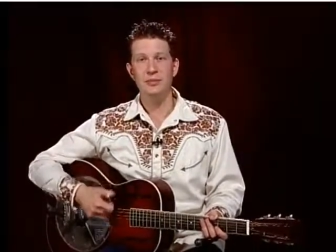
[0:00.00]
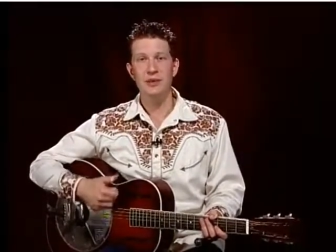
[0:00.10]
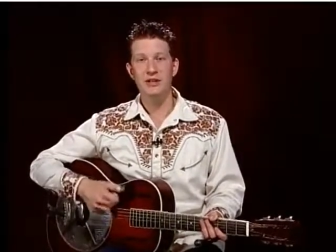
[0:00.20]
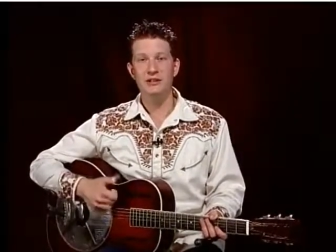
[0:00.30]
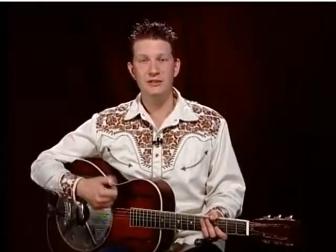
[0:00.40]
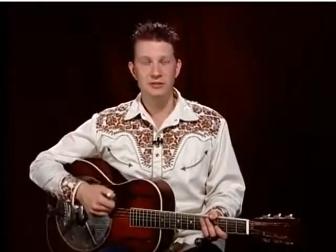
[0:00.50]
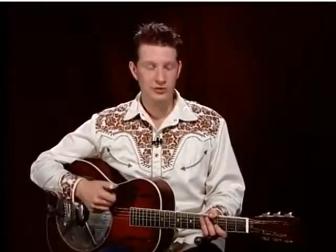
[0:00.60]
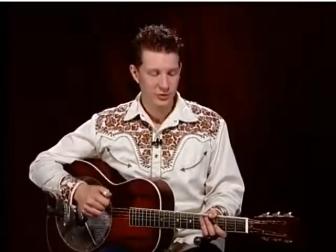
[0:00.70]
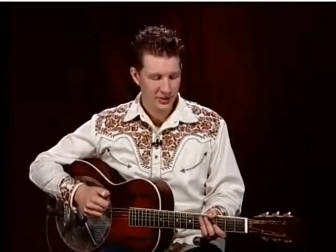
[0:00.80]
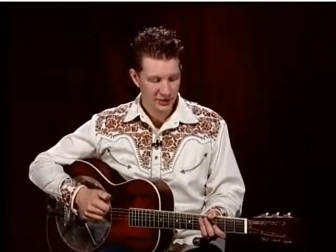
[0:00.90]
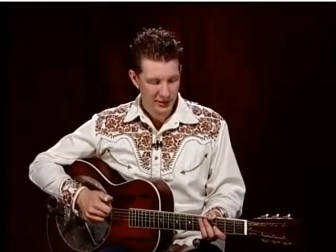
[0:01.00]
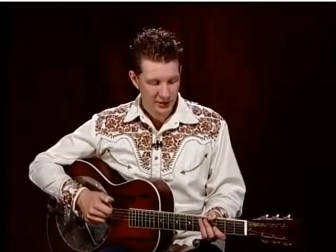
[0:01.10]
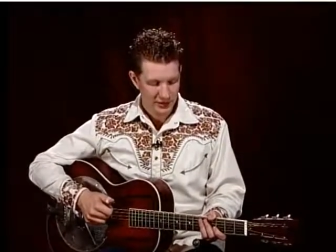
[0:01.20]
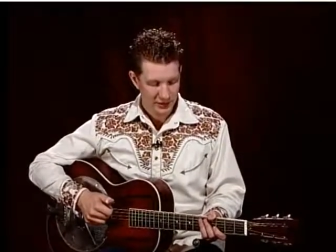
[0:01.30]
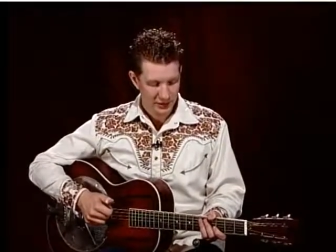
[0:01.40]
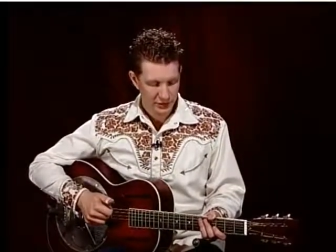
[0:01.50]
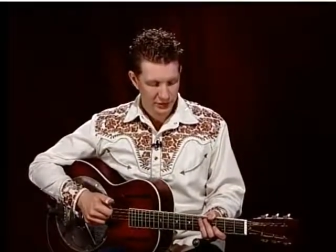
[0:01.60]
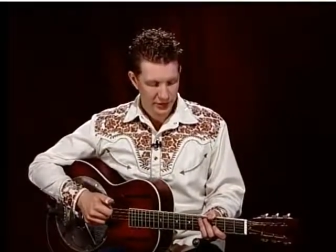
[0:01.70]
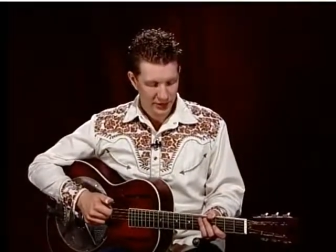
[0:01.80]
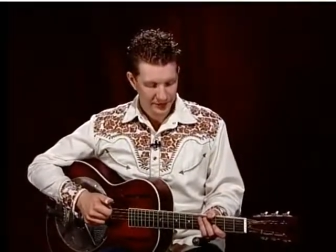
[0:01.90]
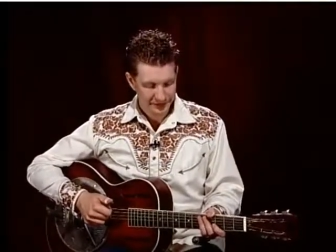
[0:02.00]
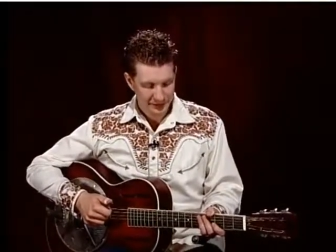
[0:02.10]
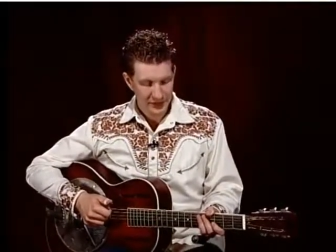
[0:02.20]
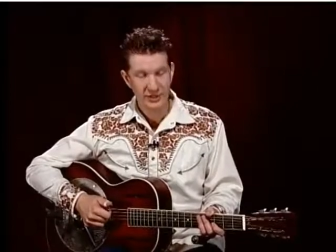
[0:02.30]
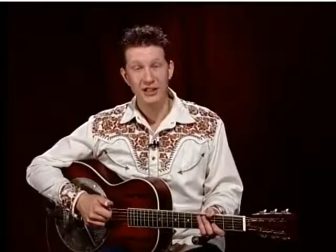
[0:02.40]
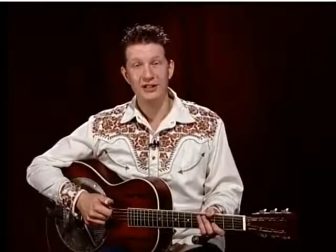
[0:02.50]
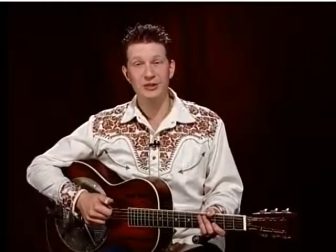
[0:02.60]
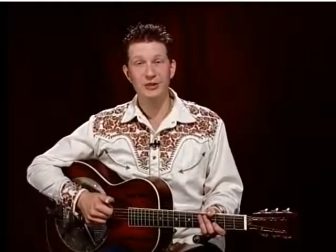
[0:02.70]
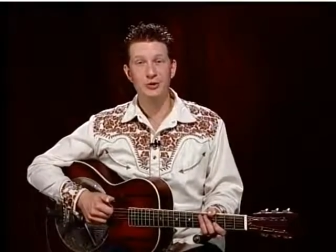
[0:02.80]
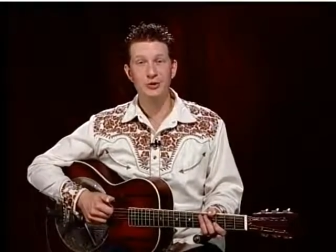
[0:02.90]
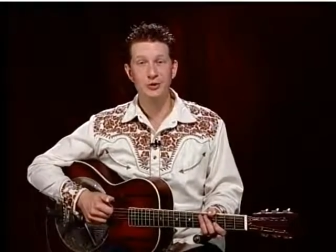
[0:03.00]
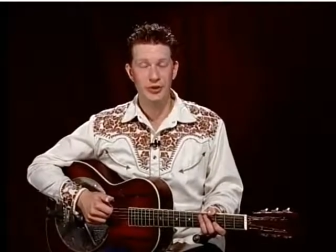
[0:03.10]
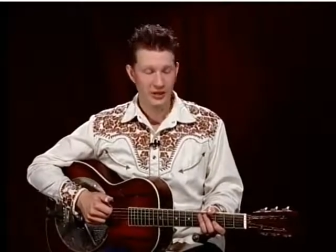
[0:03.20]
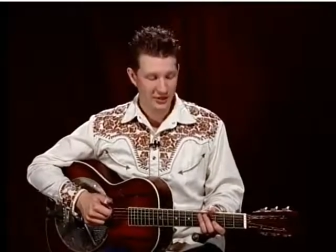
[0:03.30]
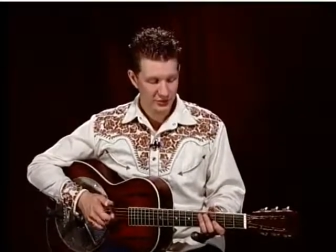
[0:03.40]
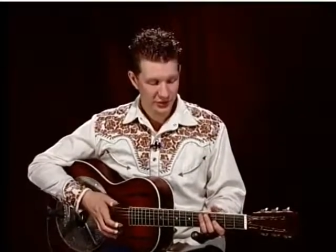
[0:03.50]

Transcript: beat to it to get us through here.